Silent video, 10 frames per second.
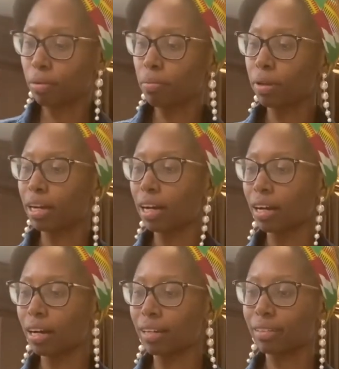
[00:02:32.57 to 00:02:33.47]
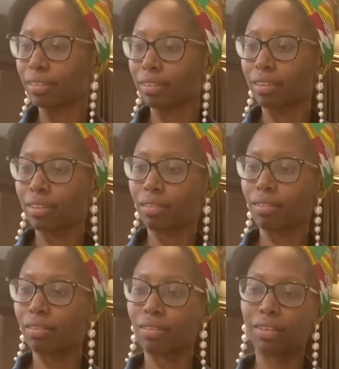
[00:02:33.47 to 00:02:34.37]
because
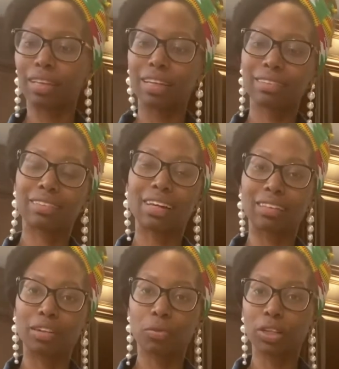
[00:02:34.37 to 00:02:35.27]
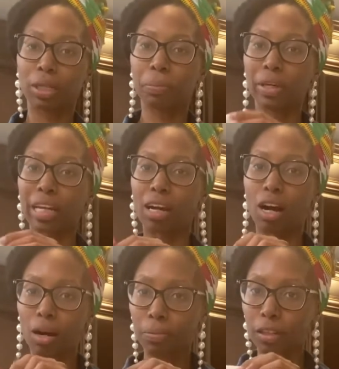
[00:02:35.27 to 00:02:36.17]
this doesn't really pick
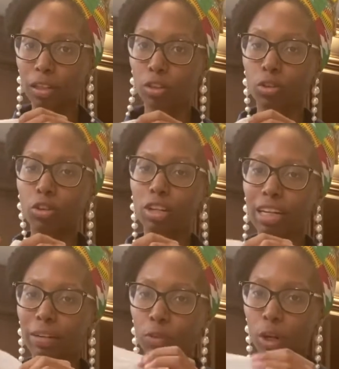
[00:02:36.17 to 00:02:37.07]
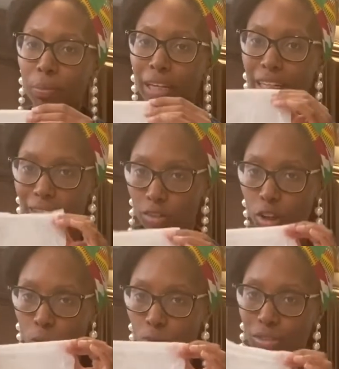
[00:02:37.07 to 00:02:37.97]
up the little, you know, like if you're making
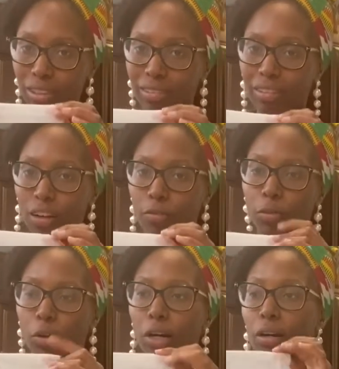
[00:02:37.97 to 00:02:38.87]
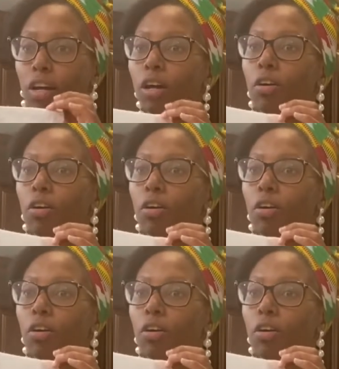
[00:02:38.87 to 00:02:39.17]
toast and stuff or